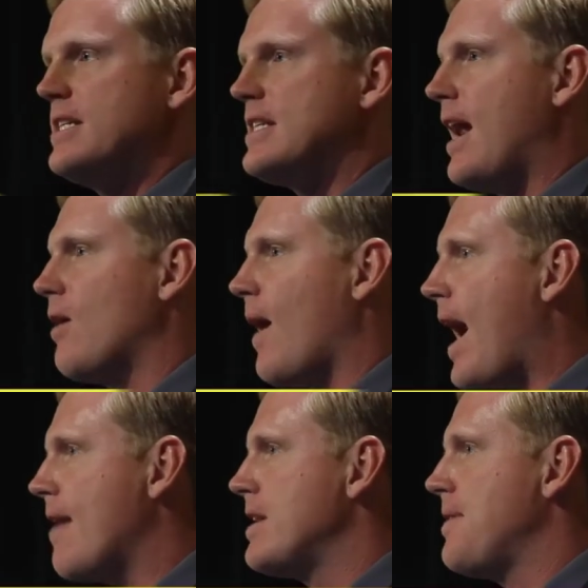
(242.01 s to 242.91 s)
He said, I don't
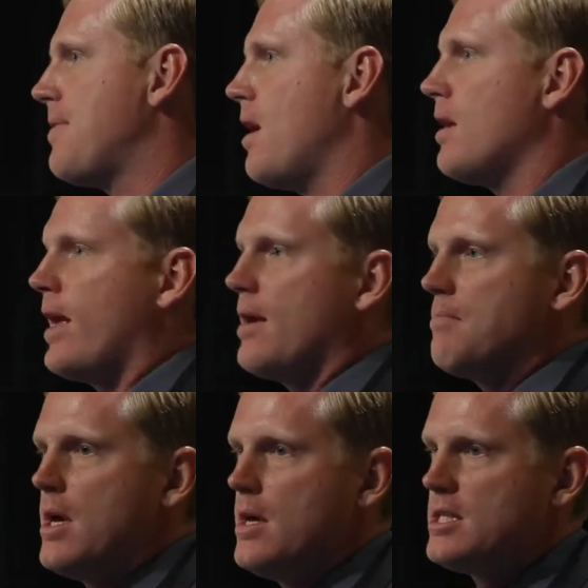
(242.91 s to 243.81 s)
have anything.
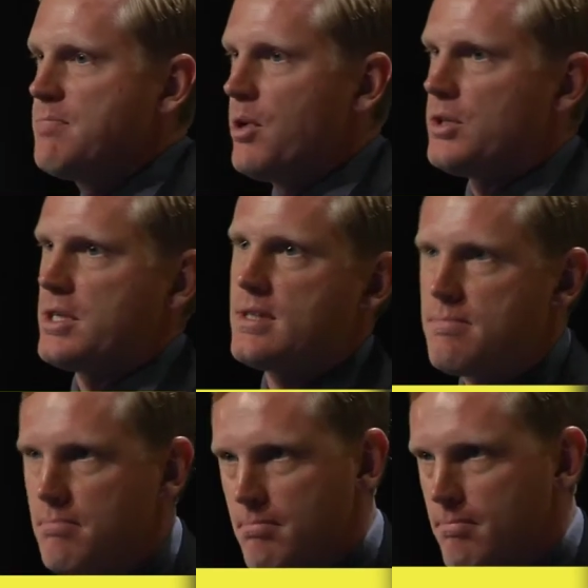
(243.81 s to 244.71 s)
They spilt
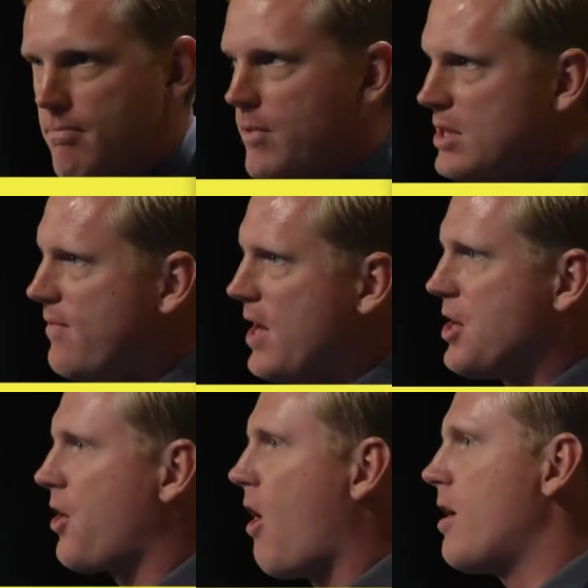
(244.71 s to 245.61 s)
his, his
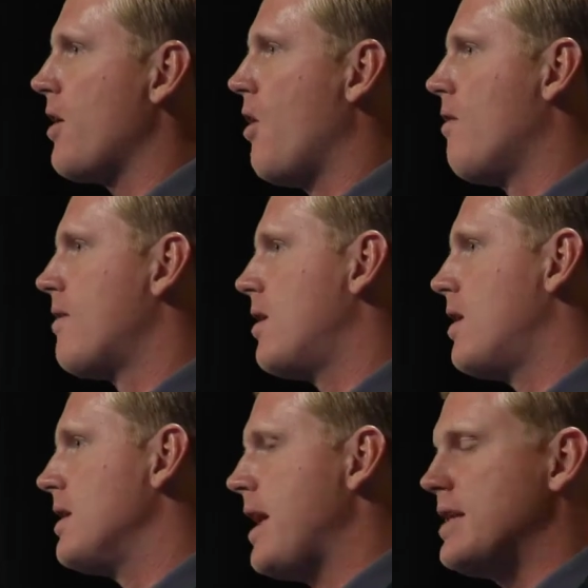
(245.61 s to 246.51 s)
vendor cart
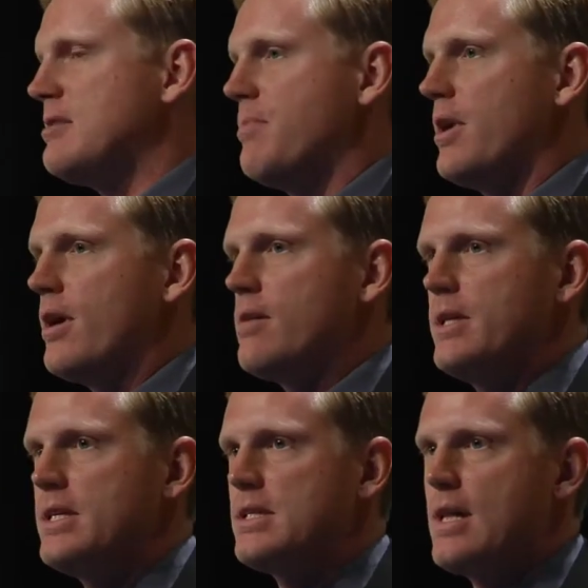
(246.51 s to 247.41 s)
over and, and spit on
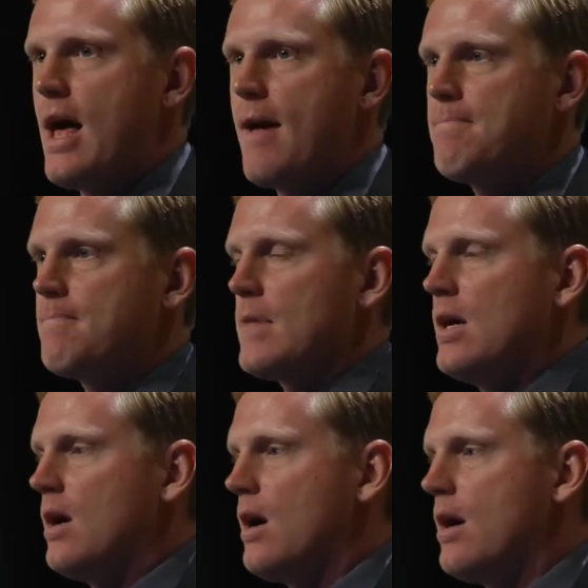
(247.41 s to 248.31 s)
him and this and that.
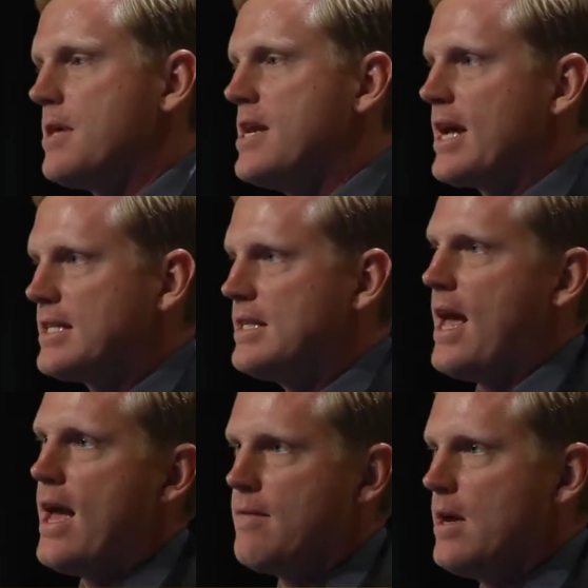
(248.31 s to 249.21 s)
Uh, the next
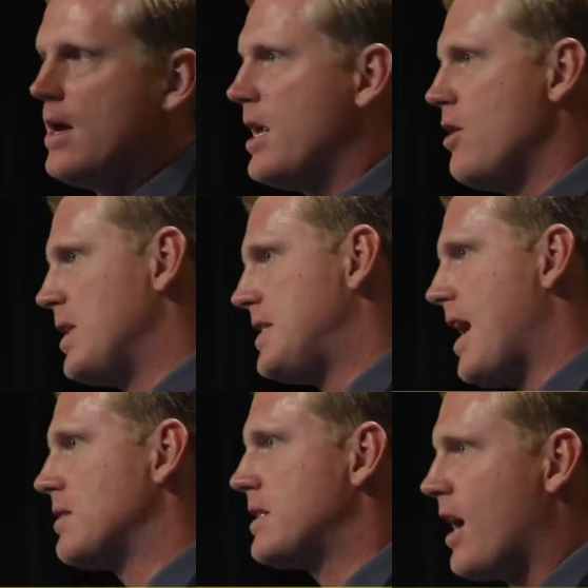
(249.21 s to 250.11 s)
day, he went
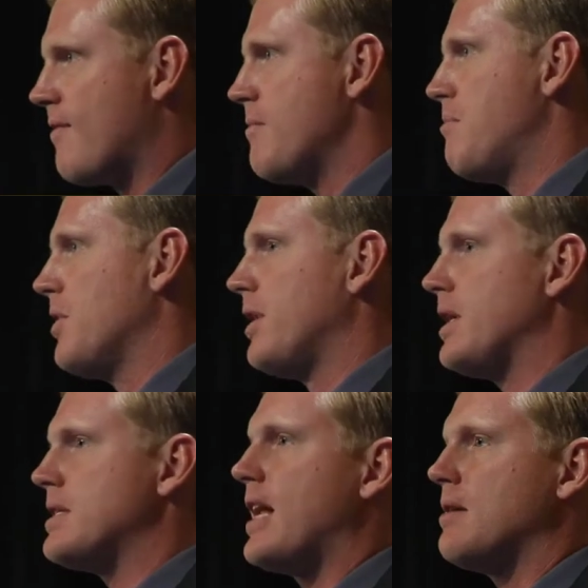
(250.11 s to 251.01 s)
down to the government
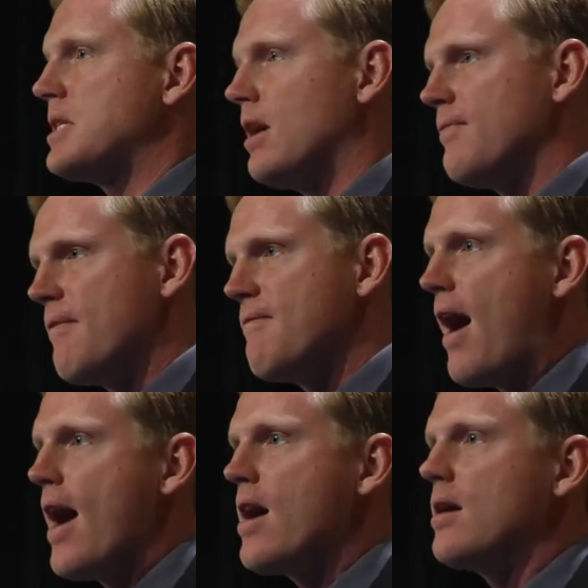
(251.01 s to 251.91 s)
building, set himself on
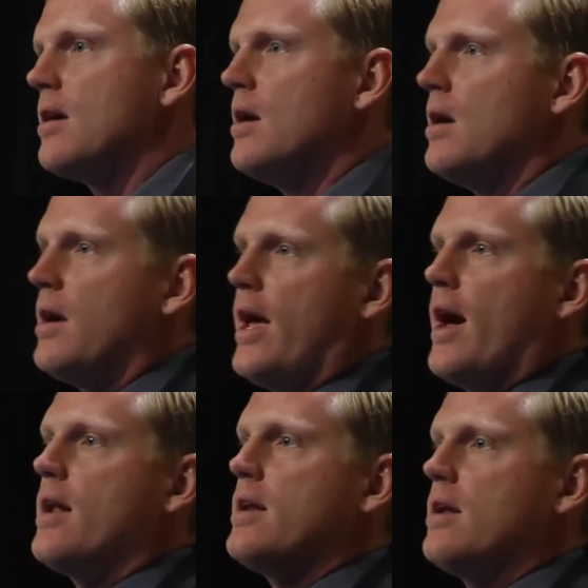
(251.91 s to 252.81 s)
fire,
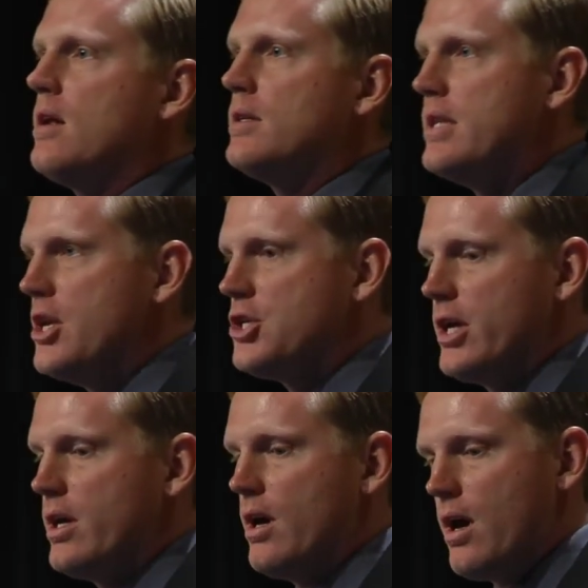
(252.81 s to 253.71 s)
and
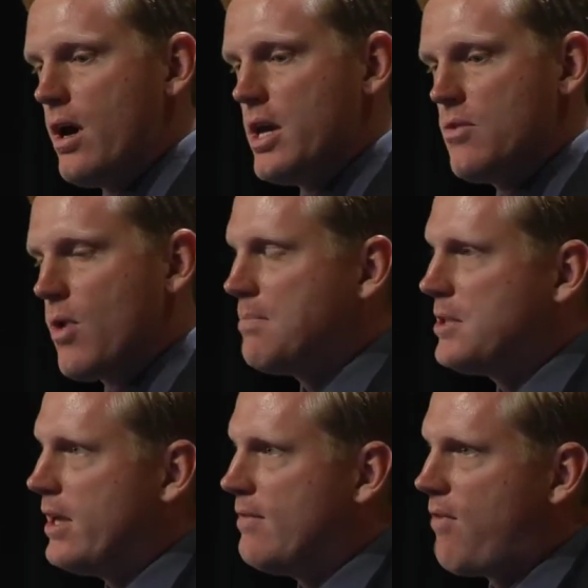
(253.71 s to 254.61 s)
Tunisia uh,
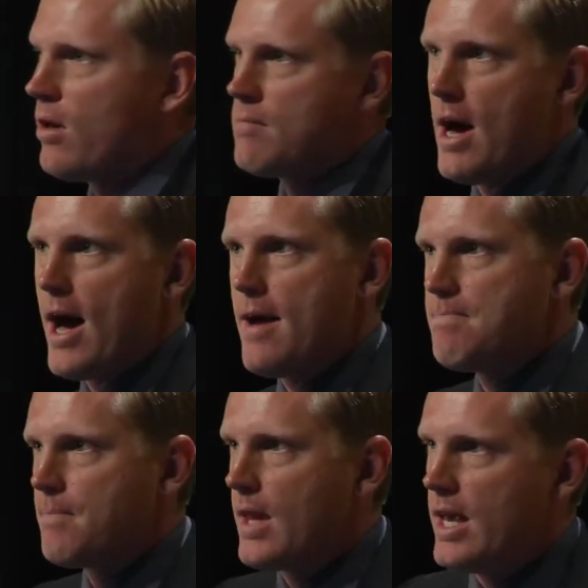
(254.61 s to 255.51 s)
erupted, followed
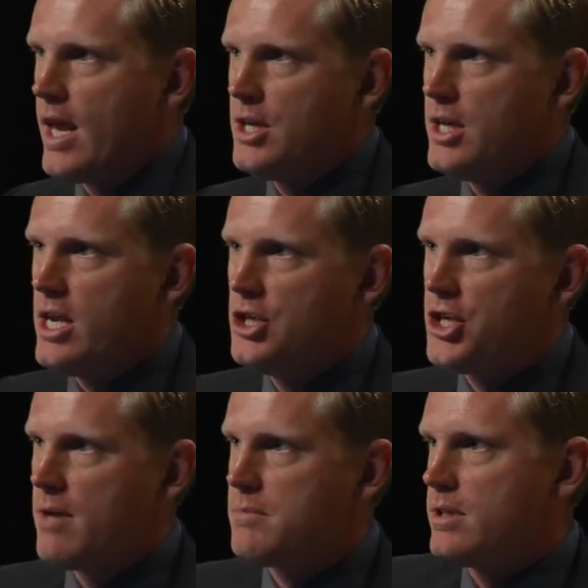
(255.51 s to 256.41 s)
by
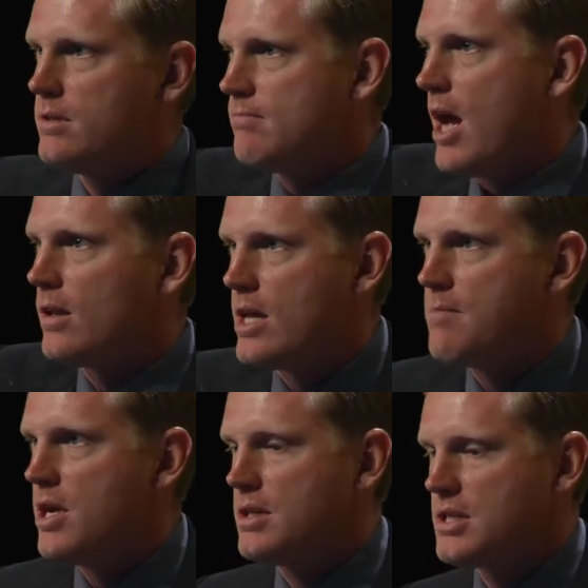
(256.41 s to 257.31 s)
Egypt, now
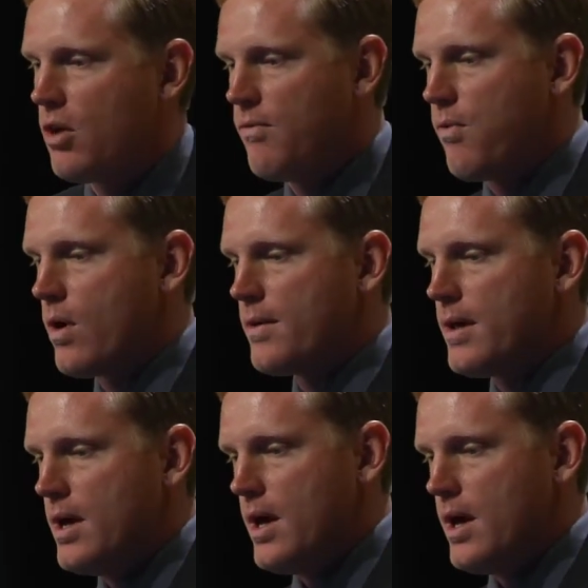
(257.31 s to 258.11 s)
Libya, and so forth.